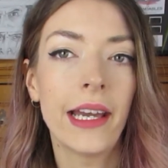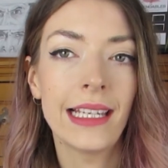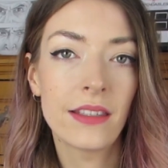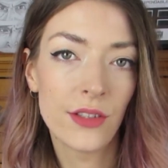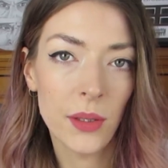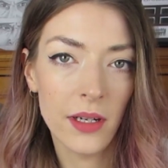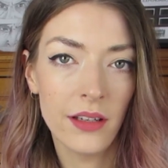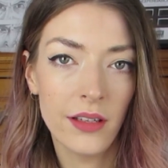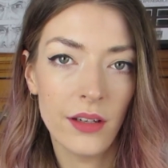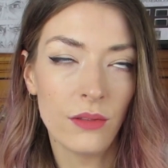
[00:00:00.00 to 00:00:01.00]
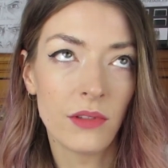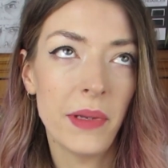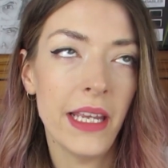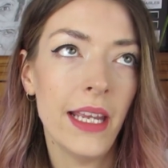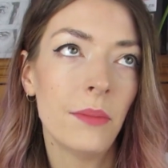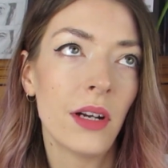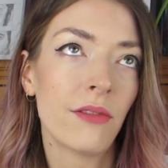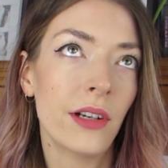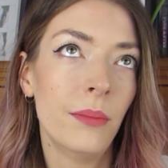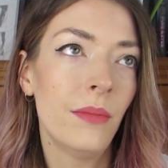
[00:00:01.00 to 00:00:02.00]
I'd listen to it on repeat in my
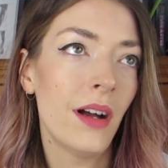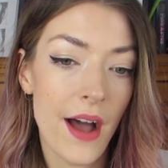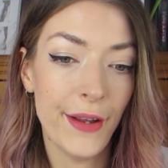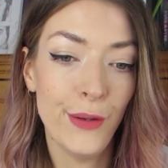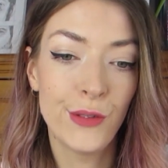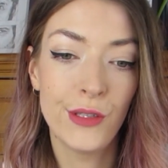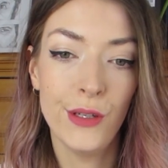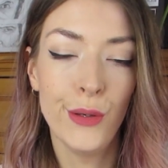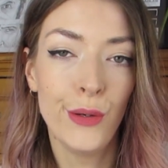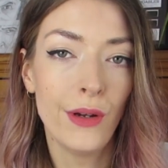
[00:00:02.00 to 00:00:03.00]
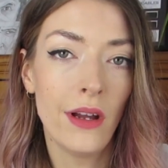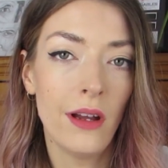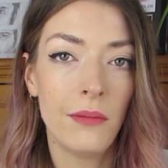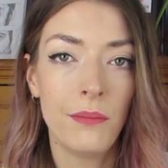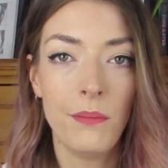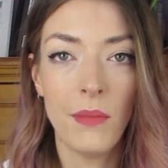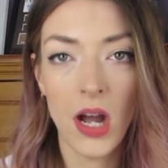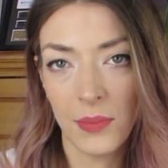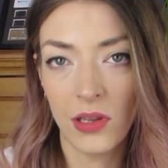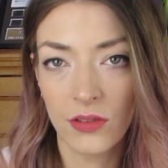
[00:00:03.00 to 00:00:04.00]
room. I used to
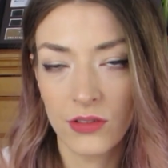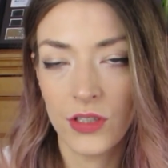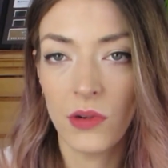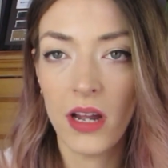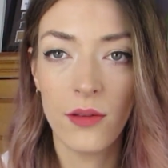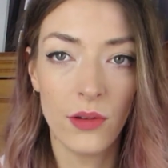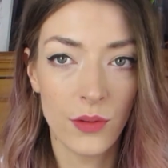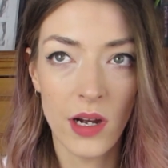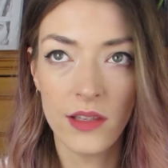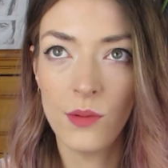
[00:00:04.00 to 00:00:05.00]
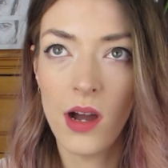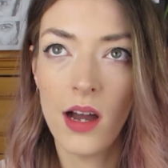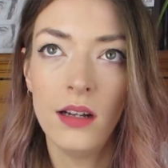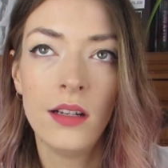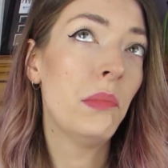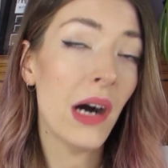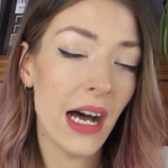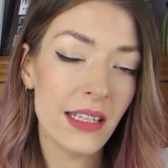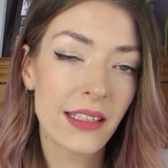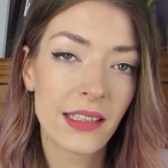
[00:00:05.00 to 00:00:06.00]
mime along to what I thought the words were,
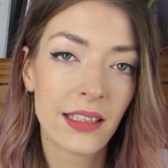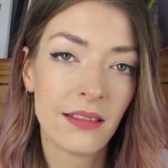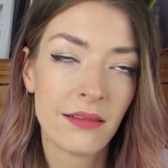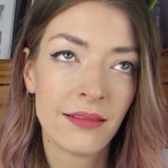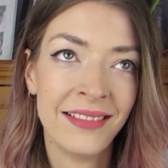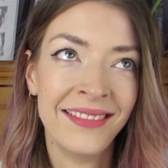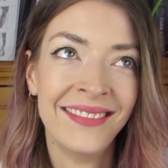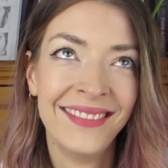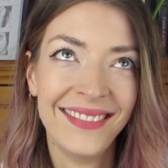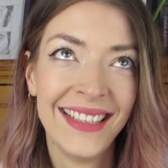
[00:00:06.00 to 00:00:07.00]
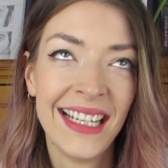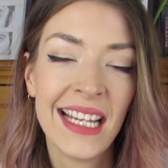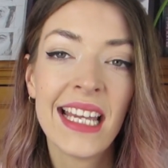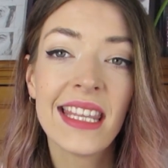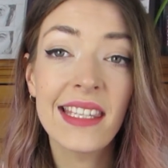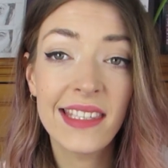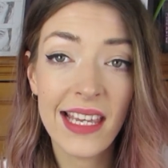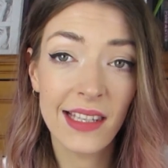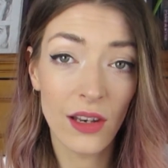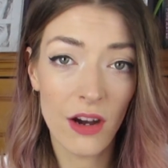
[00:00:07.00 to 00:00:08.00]
but this
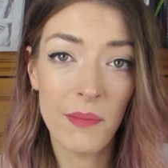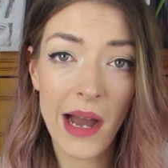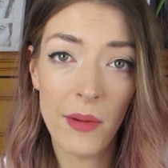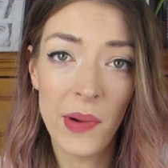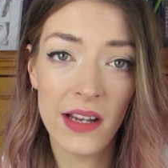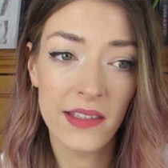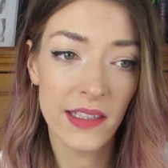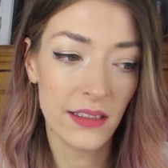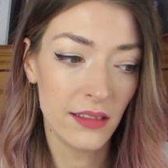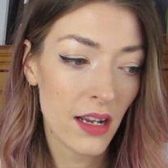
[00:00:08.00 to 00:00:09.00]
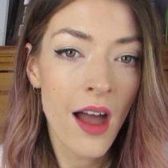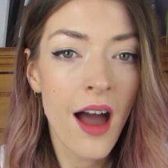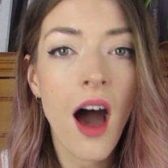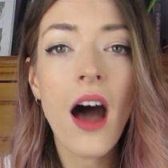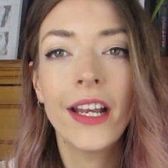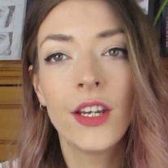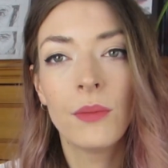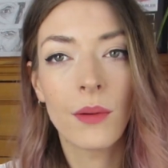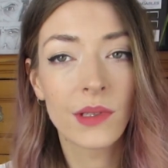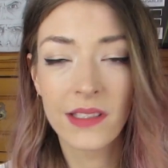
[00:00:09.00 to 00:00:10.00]
says a lot about a person. I
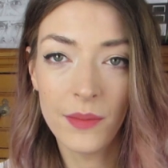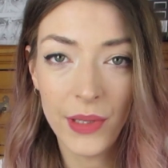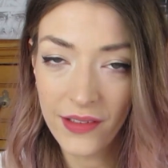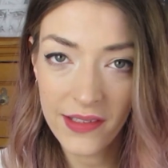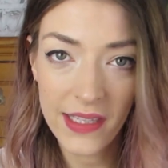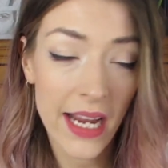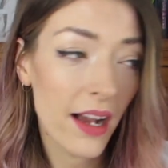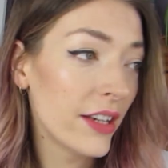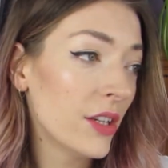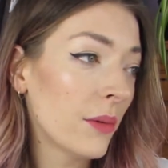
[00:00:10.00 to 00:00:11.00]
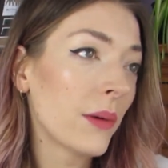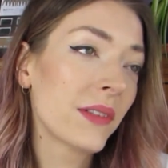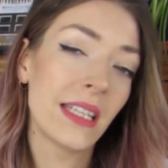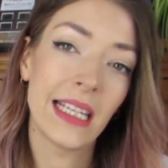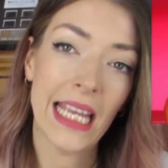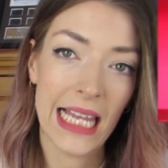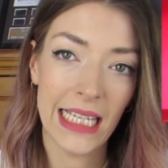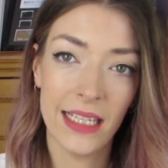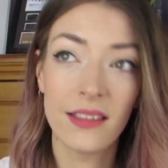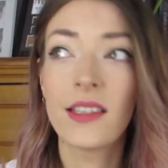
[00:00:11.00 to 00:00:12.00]
knew I wasn't a Beyonce, I knew I wasn't a
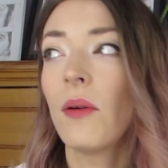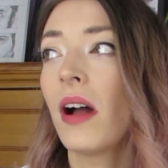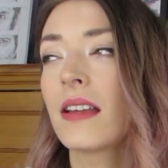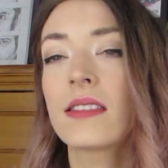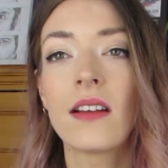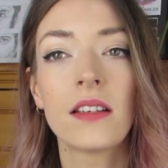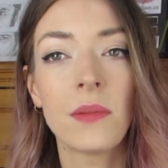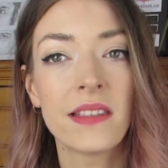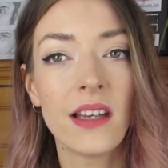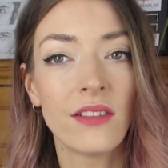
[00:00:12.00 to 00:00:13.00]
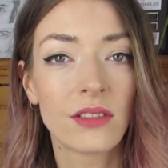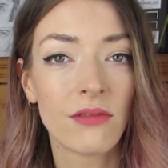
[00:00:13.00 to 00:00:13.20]
Kelly, so I assigned myself the